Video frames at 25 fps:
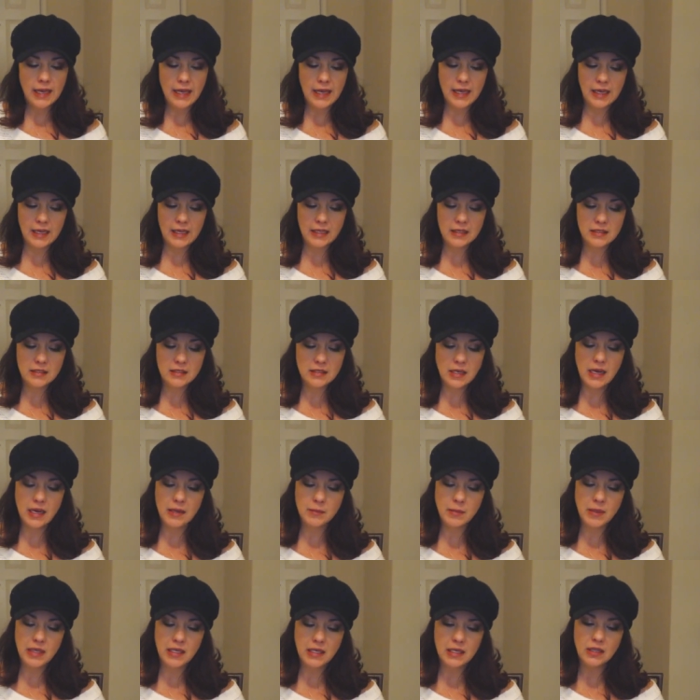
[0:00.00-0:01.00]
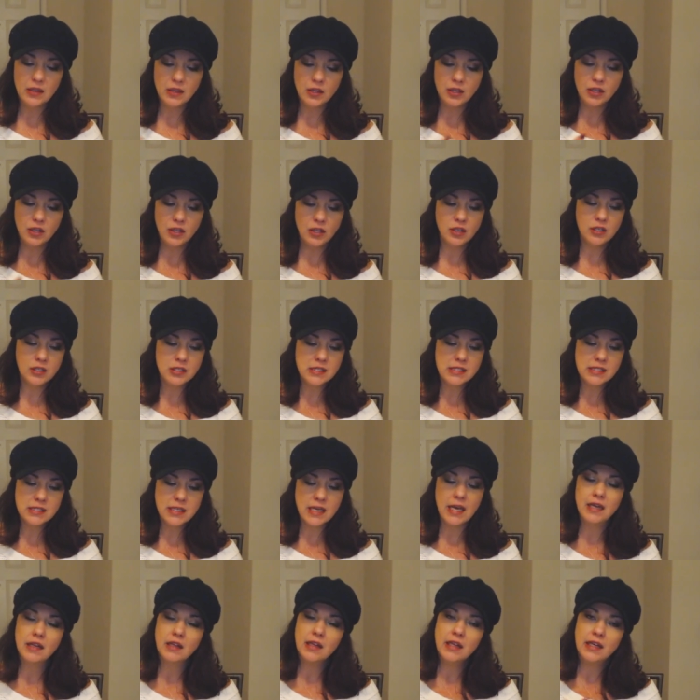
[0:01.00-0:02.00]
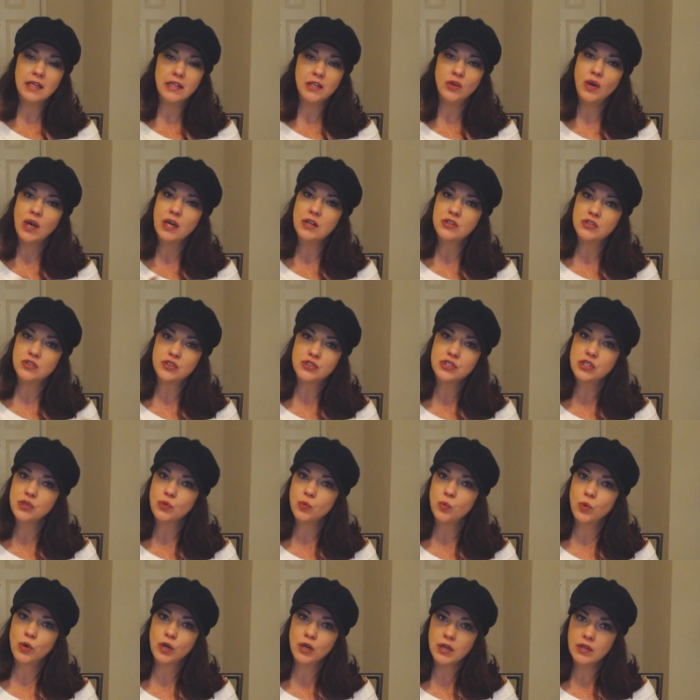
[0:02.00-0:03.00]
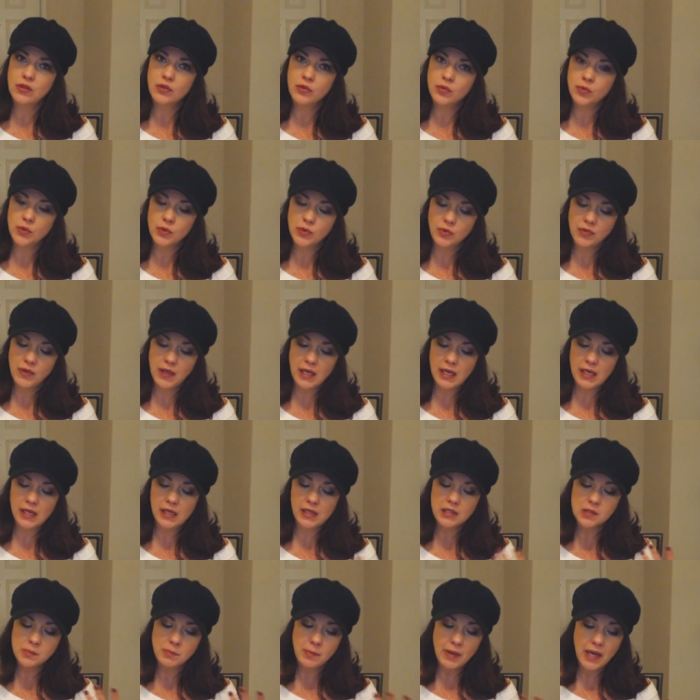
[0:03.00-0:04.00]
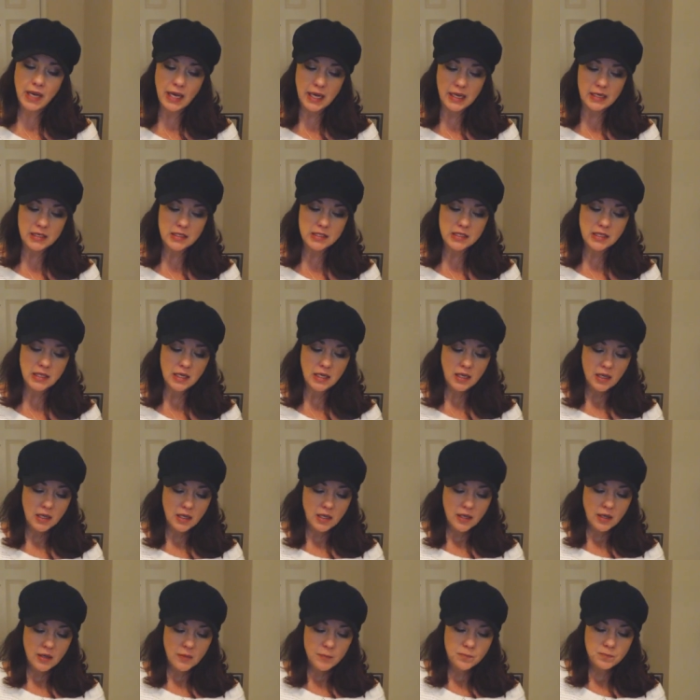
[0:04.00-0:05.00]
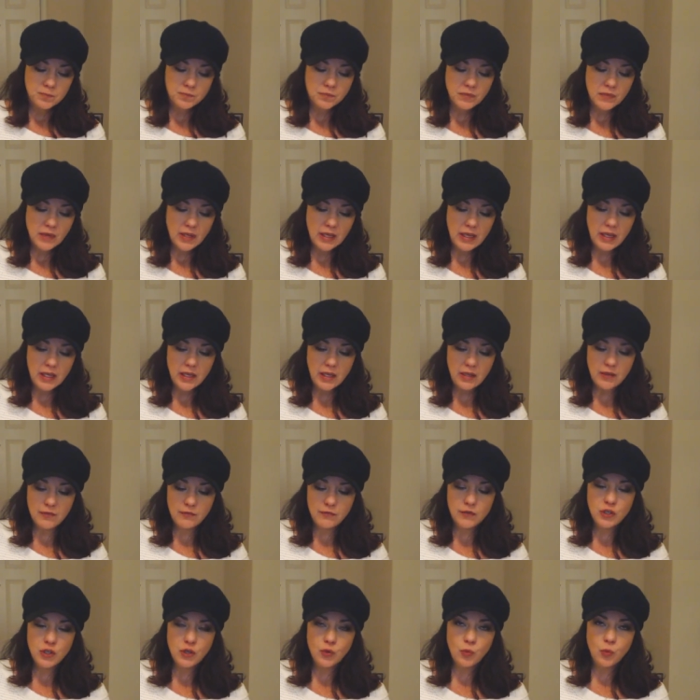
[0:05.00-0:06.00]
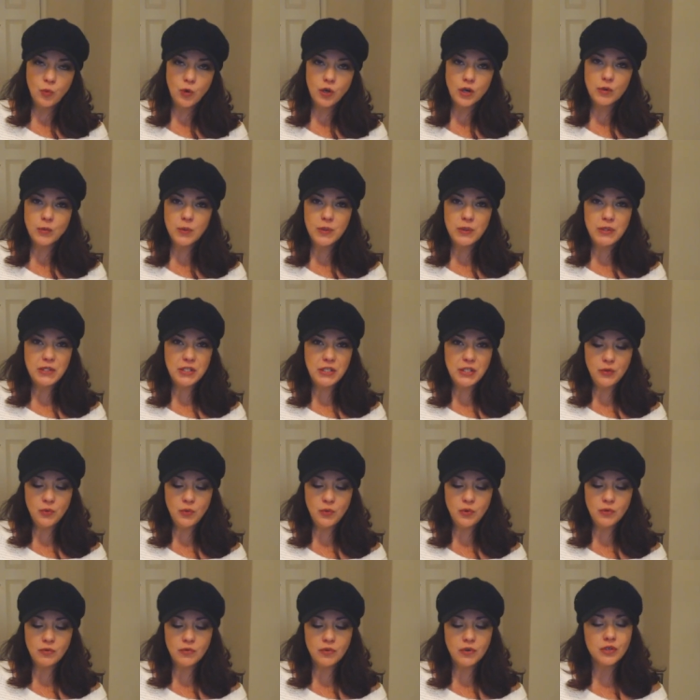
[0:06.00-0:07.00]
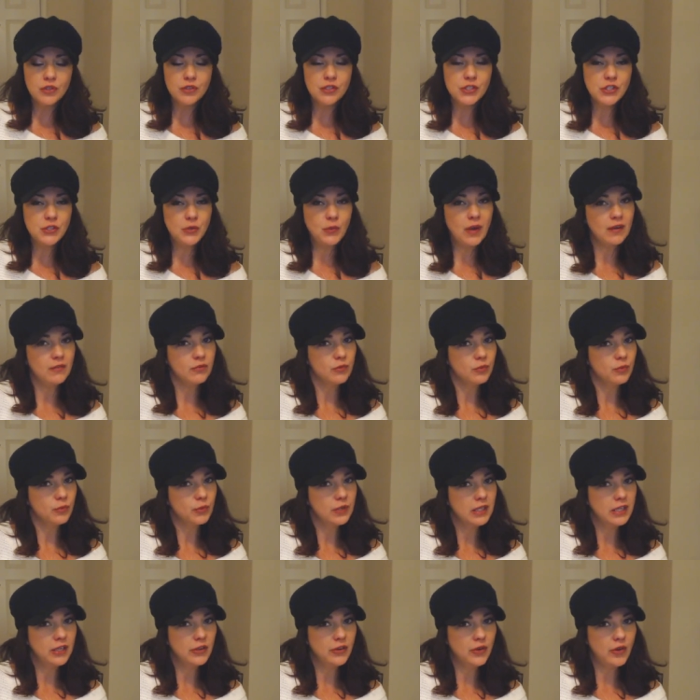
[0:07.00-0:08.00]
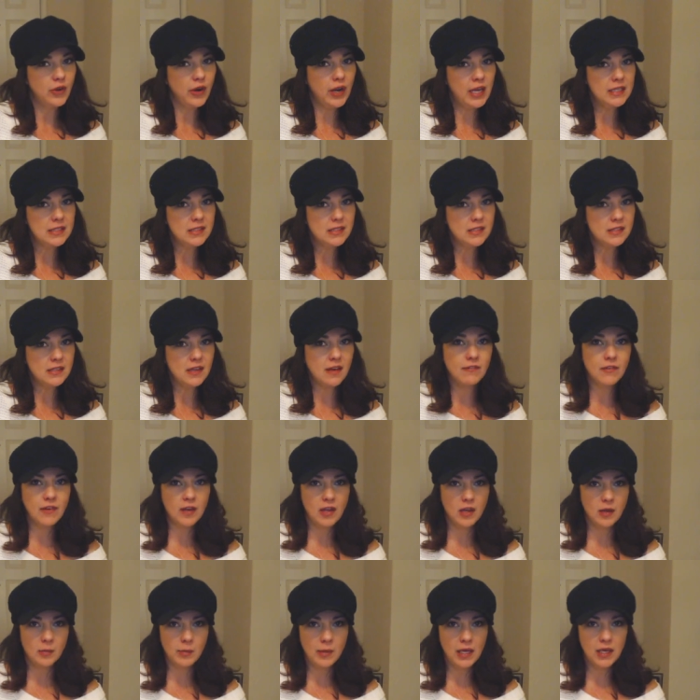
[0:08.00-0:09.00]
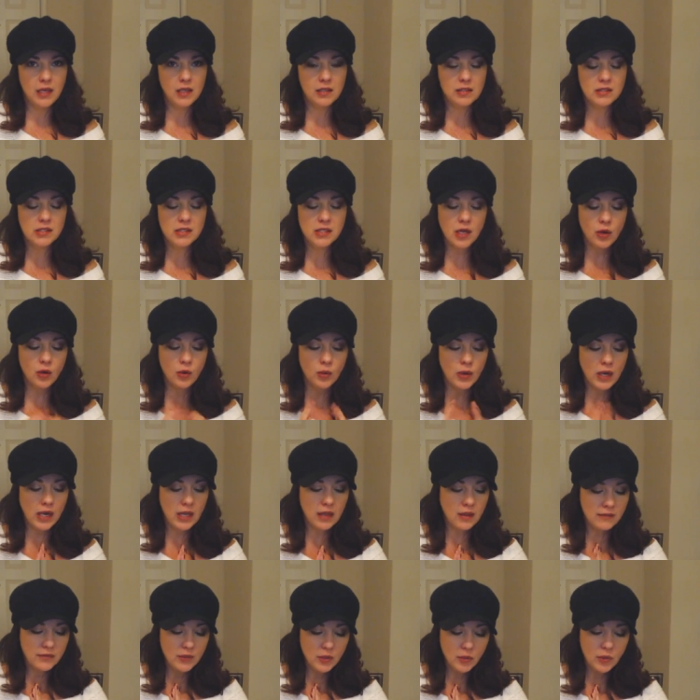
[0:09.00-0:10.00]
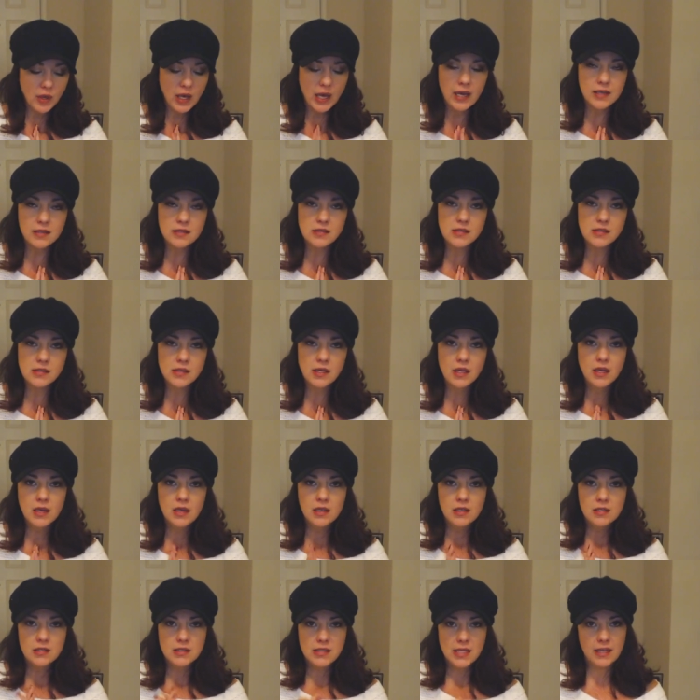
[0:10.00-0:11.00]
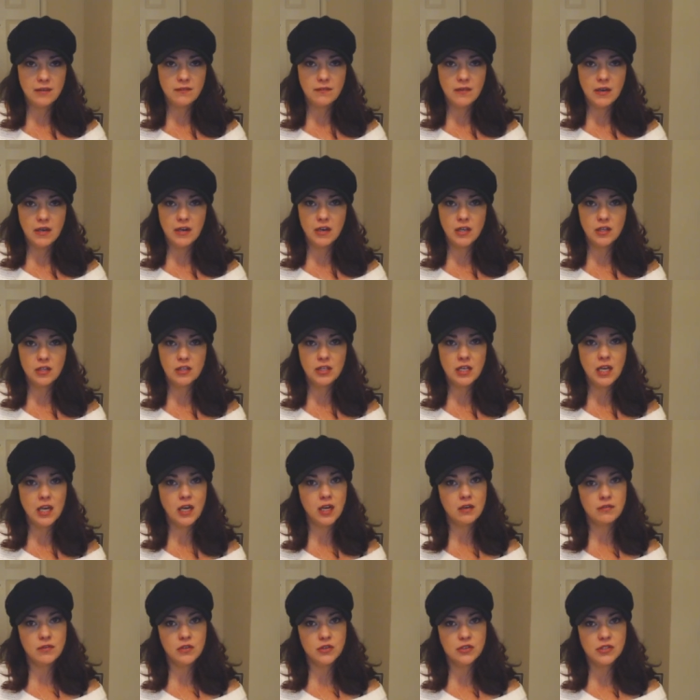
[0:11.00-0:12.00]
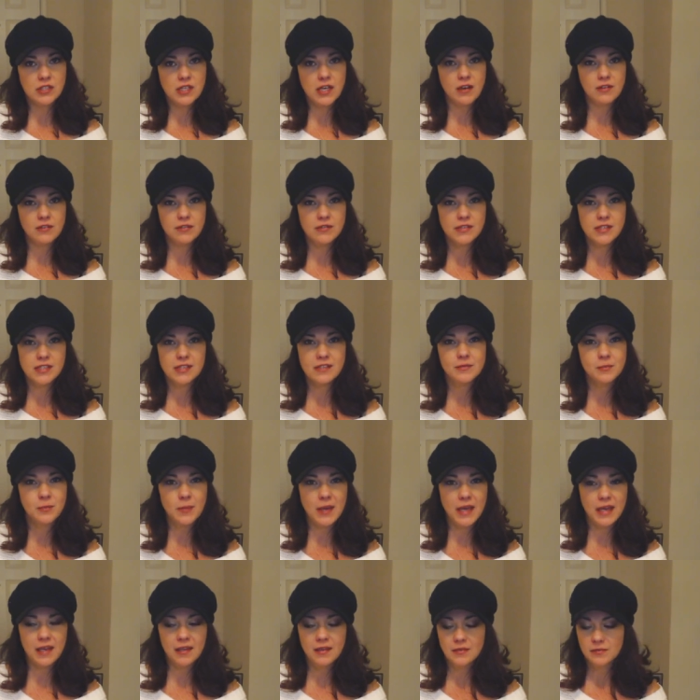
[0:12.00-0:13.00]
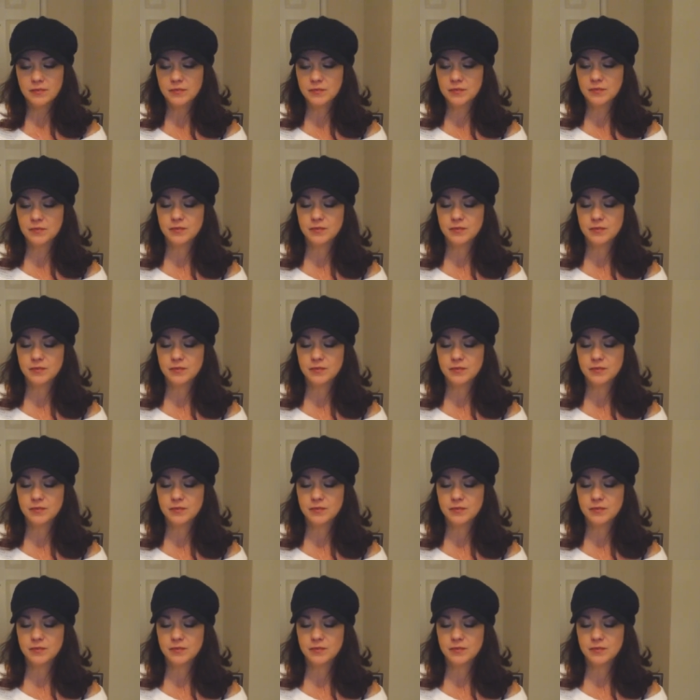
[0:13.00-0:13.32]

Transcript: And I mean, it looks kind of like you guys are still working through things, but if you work with the universe, you have really great stuff coming. So I love you guys. Take very good care of yourselves. Bye.